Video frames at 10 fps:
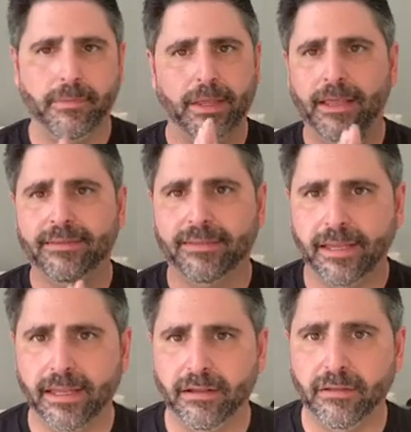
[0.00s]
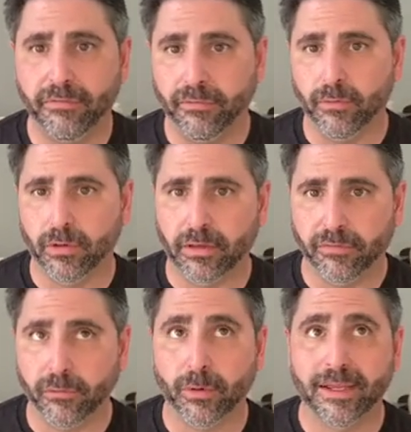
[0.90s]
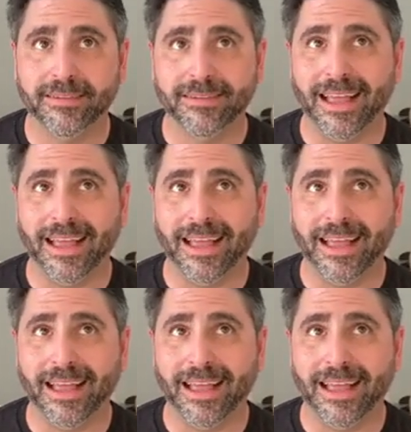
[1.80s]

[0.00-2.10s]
is singing the fullest.